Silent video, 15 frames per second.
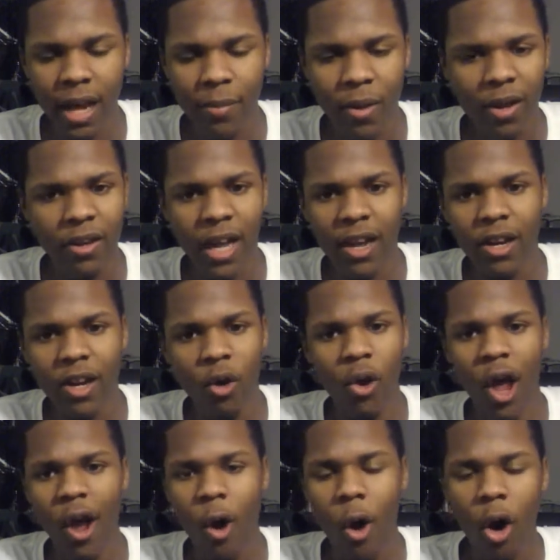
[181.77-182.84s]
They know
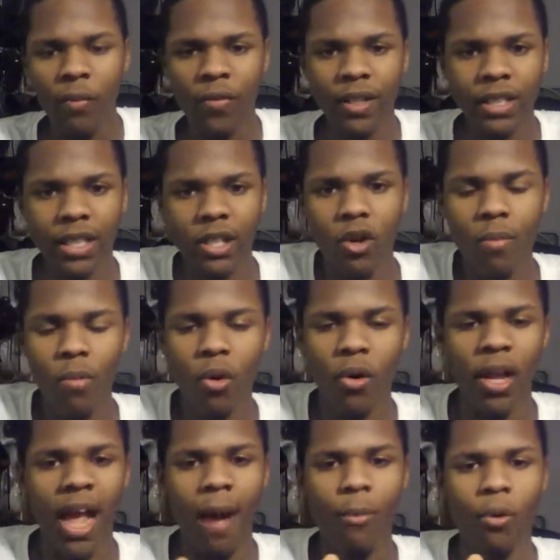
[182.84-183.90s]
their offense a little more.
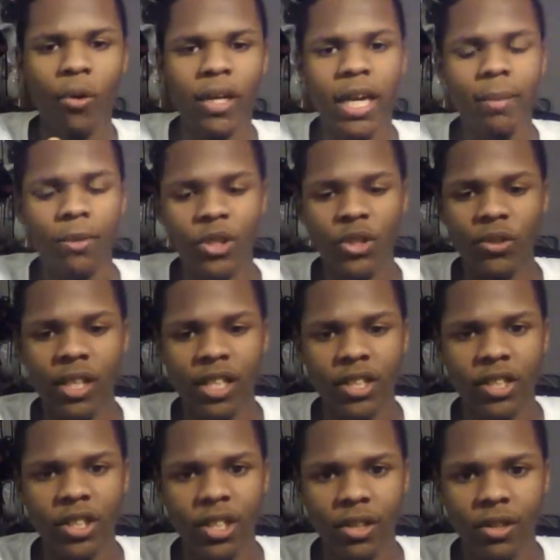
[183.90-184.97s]
They got more chemistry
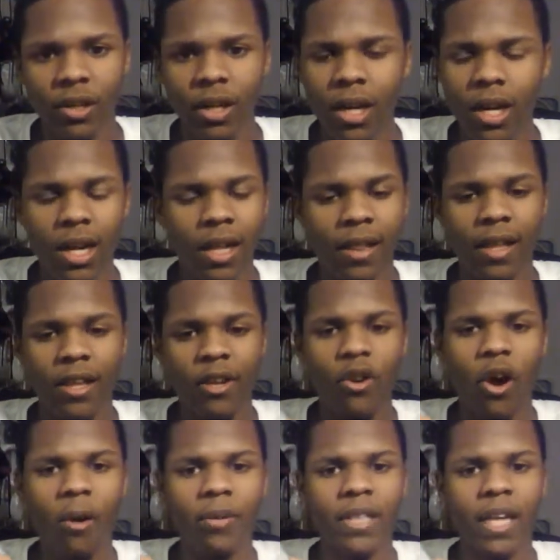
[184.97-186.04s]
this year. You
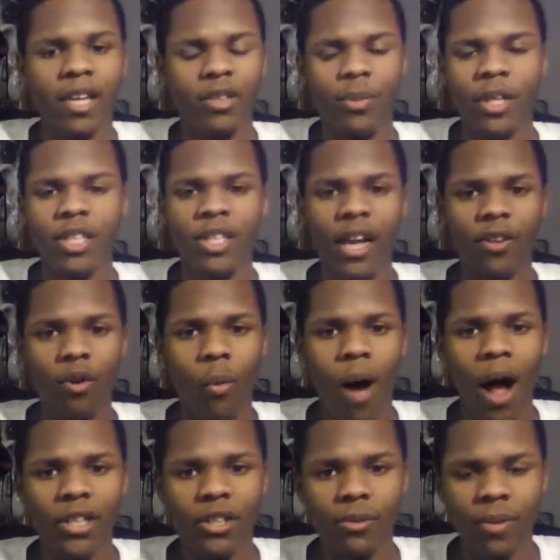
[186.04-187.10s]
know what I'm saying? Especially after
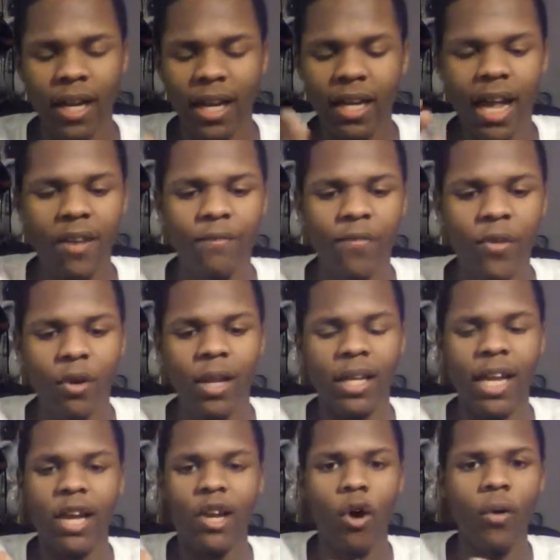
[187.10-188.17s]
watching them, they feel
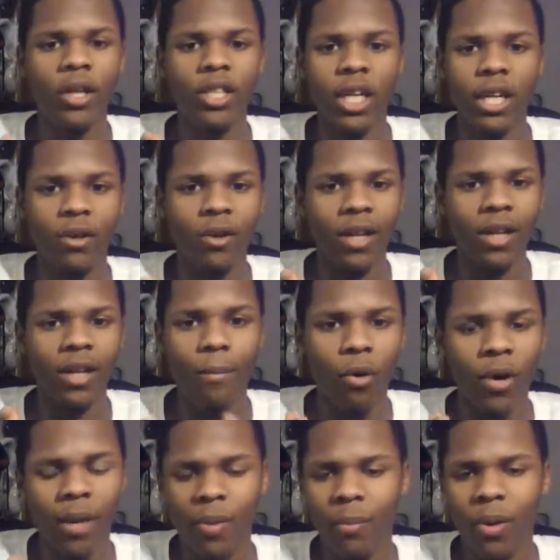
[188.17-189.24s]
like they know each other a lot
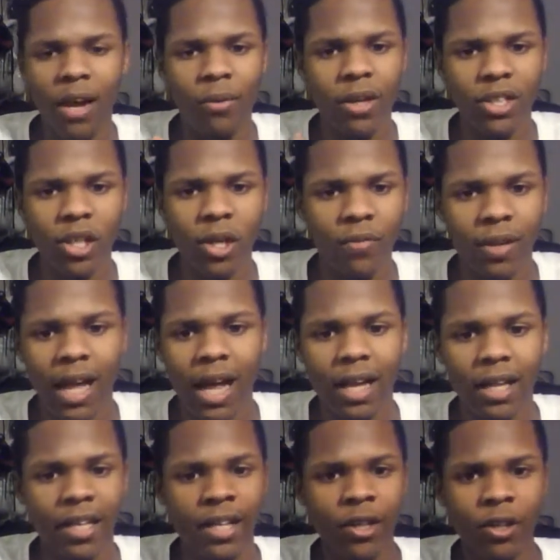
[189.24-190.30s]
more. They've been playing with each other for a
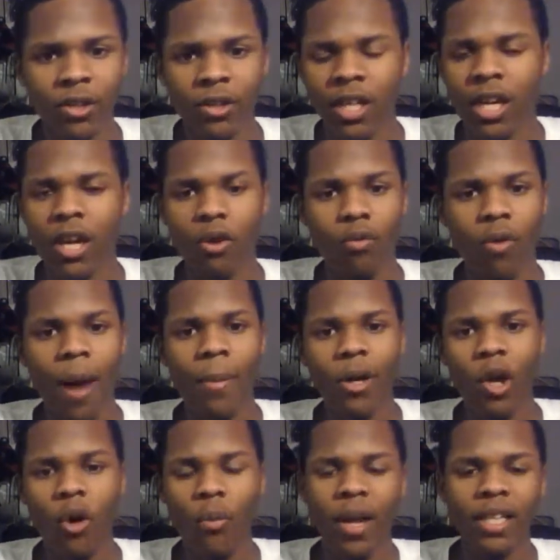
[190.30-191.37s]
lot of years.
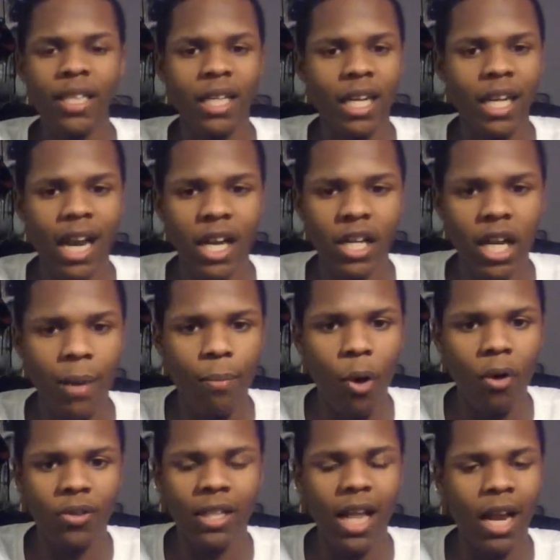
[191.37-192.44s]
Robin Lopez getting a lot of dump
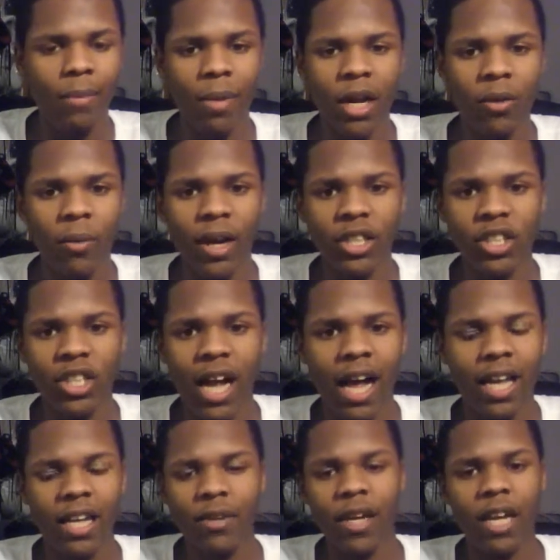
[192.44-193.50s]
offs, a lot of mid-range
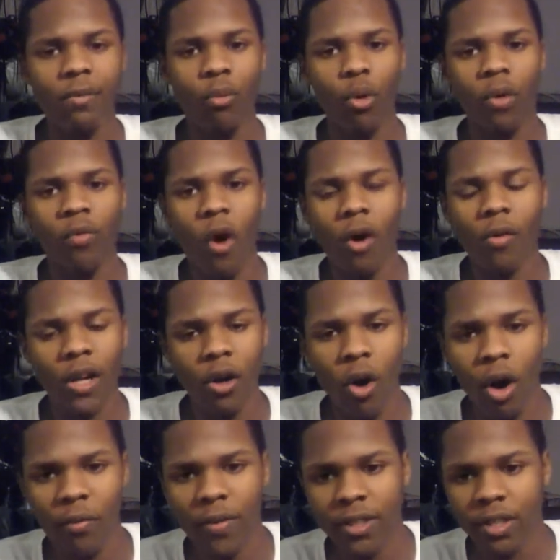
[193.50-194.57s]
shot. He getting more involved in the
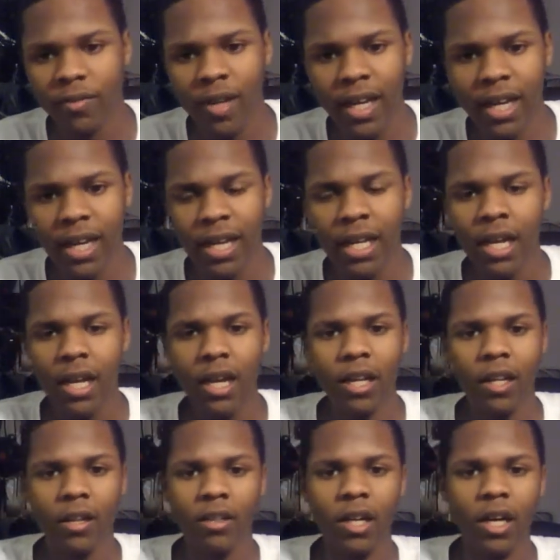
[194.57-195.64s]
offensive end.
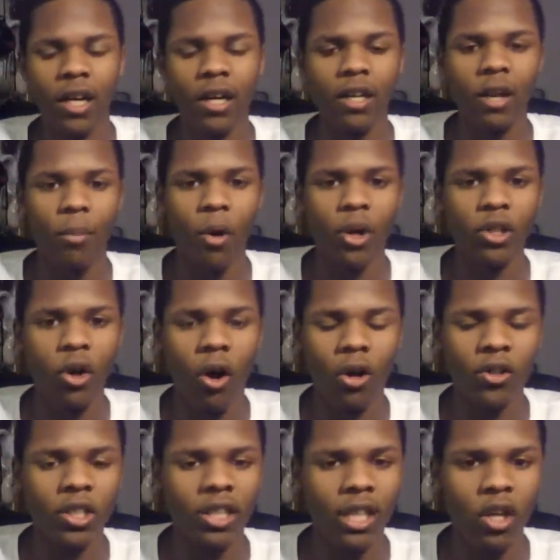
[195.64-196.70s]
The LaMarcus
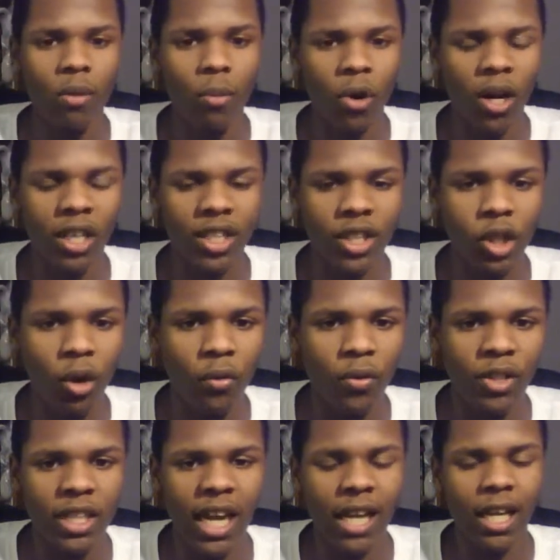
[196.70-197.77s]
Aldridge is a little more
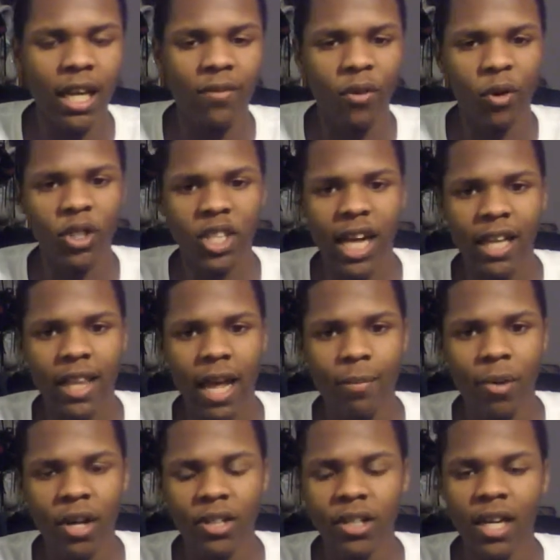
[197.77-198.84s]
unselfish. He ain't looking for a shot that
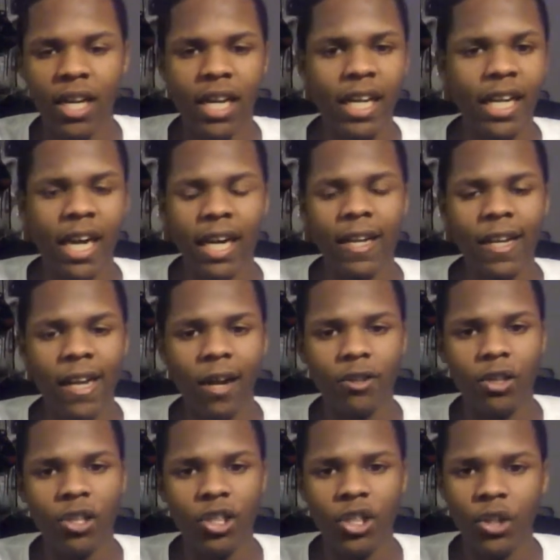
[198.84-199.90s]
much. He kicking it
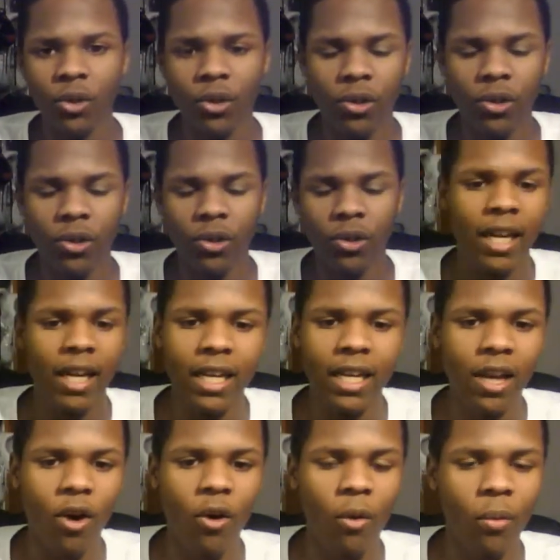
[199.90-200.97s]
out to the shooter. He
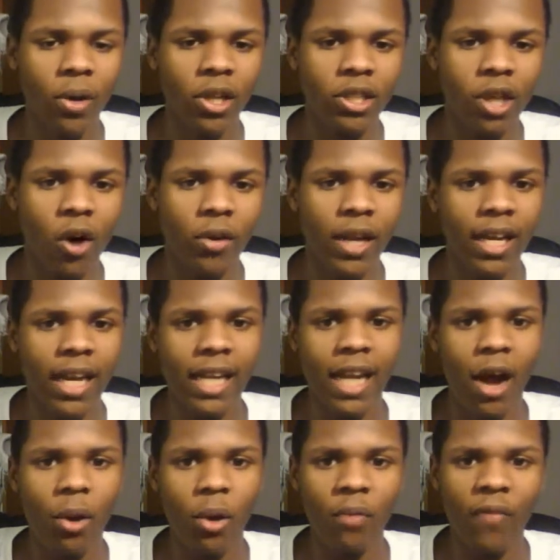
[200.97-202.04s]
knowing where to go. They getting
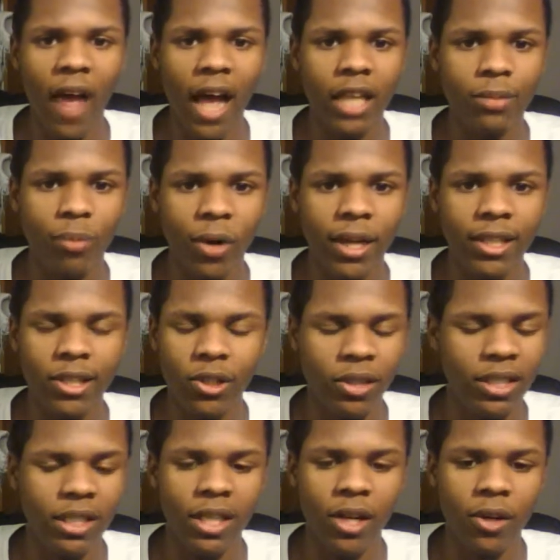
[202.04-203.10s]
out on fast break too.
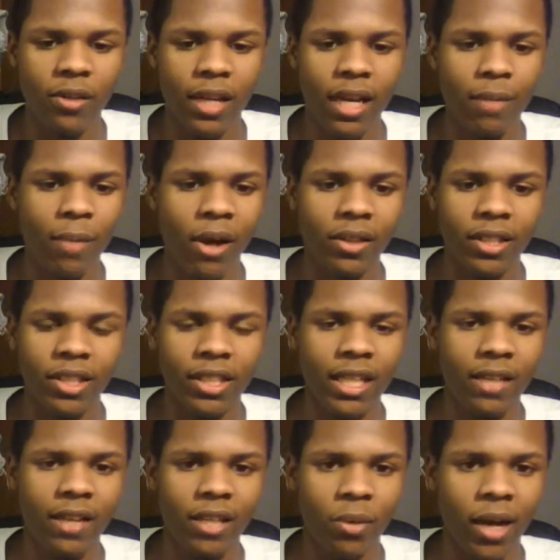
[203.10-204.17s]
This is another thing about this
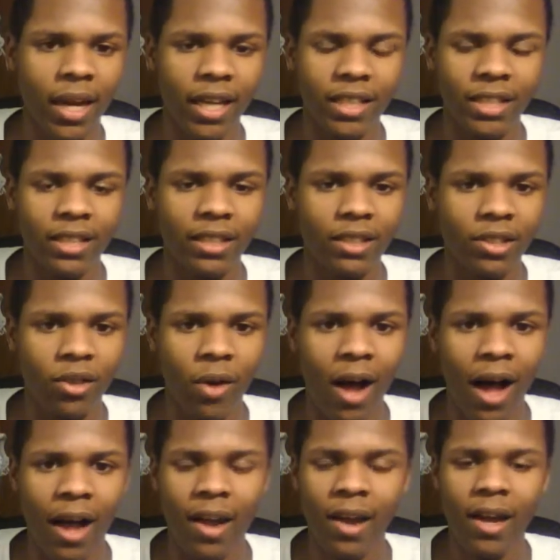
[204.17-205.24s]
team. That's why assists are so
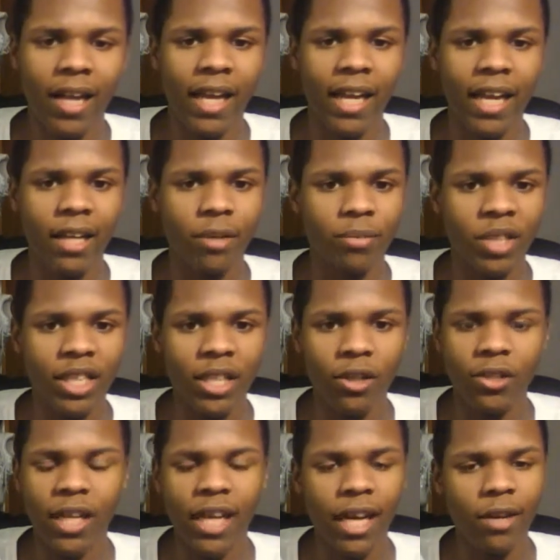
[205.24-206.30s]
high. They getting them
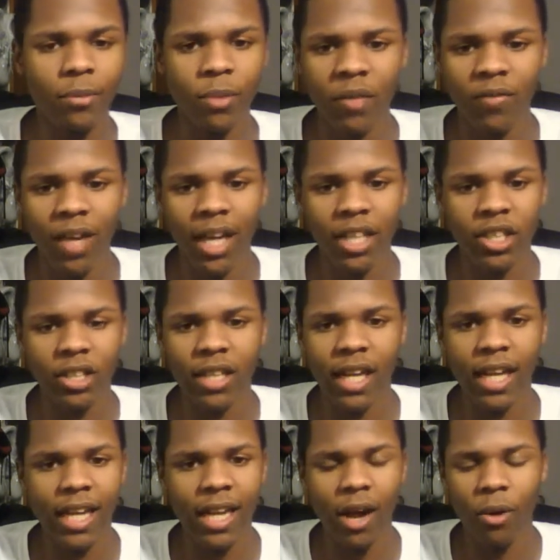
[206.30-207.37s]
steals. They getting them deflection.
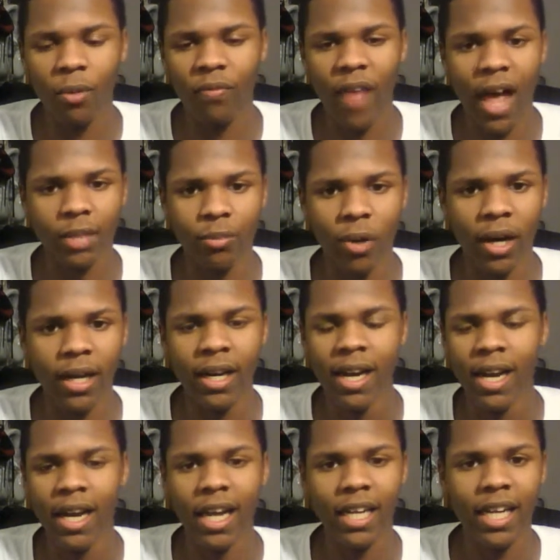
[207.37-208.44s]
They getting out on fast break
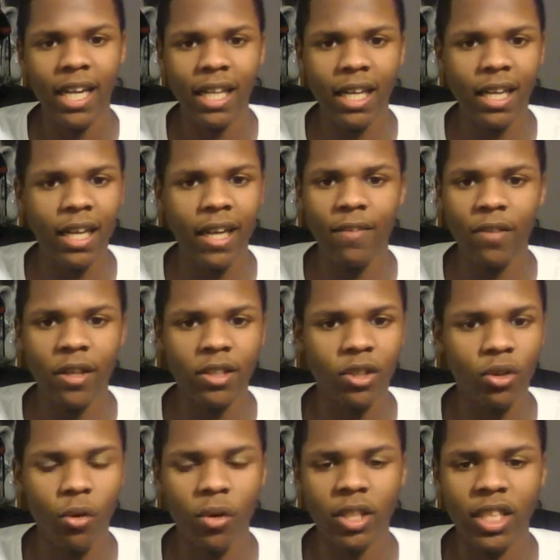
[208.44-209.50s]
and killing it.
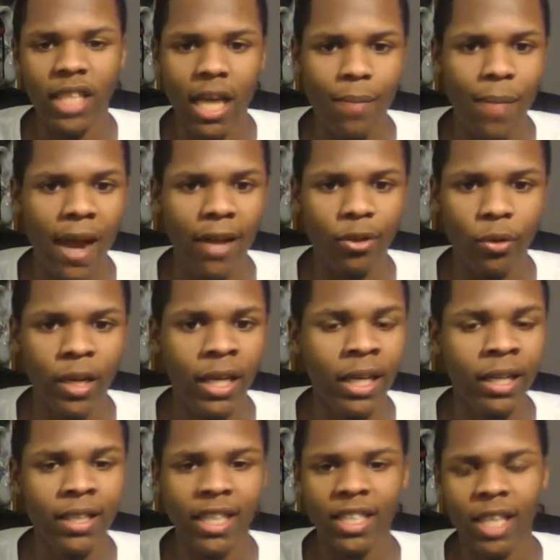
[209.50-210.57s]
Even doing step back
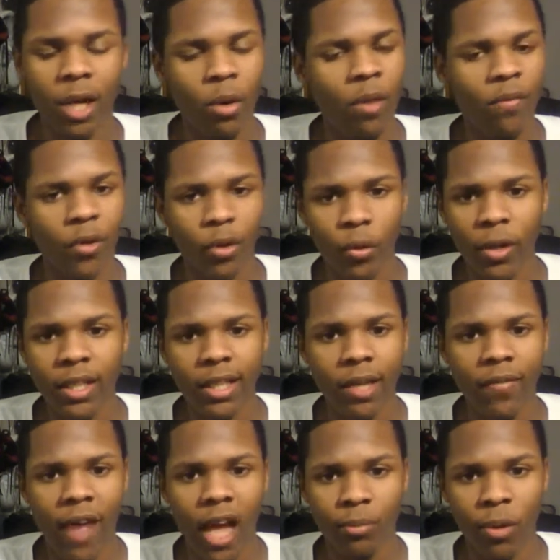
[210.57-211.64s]
threes. They settling for threes in the
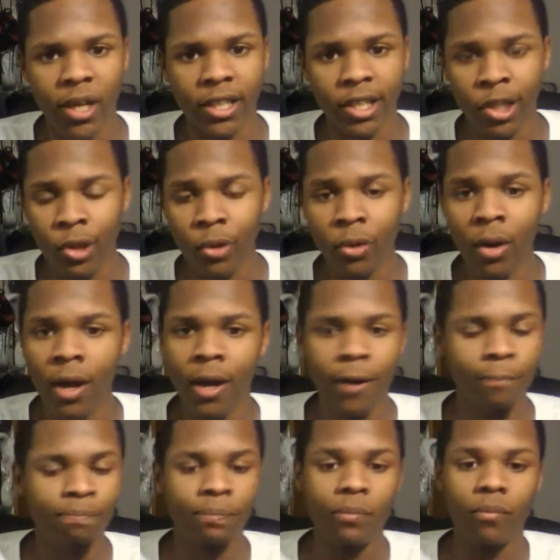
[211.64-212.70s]
fast break too.
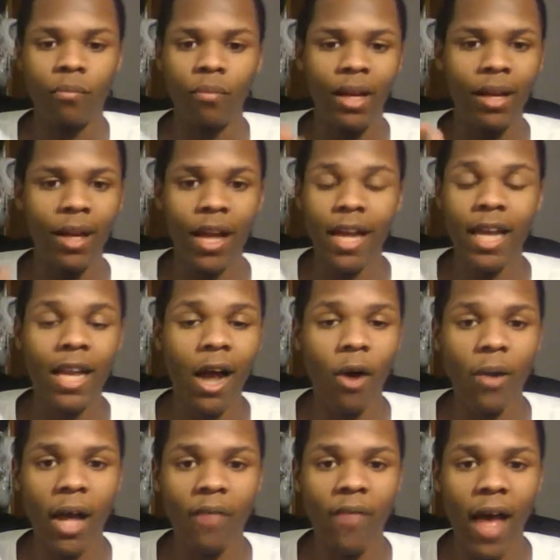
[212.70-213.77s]
They're getting out
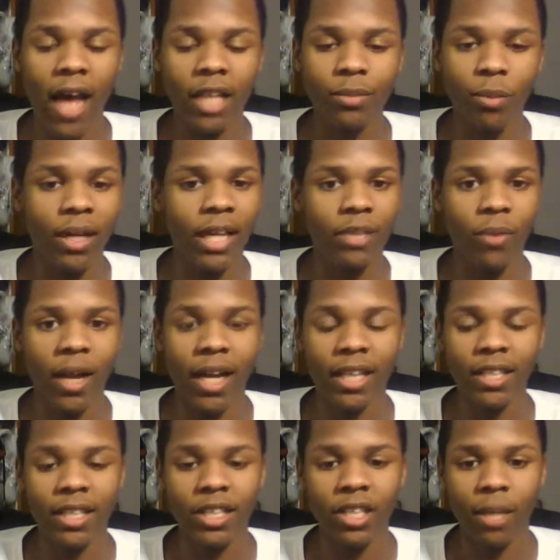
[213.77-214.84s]
on that fast break. That's why their
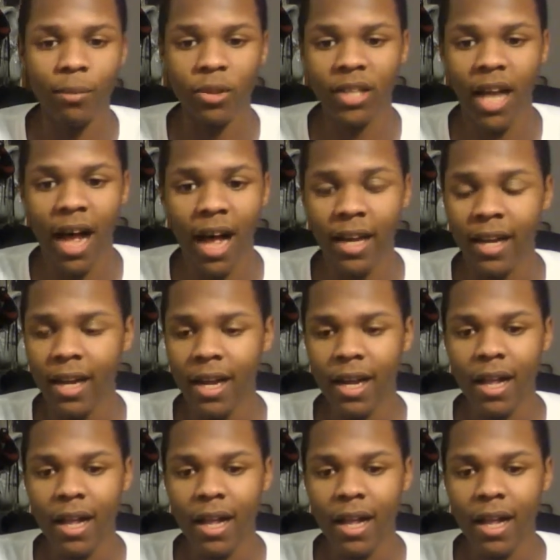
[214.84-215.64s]
assist number is high.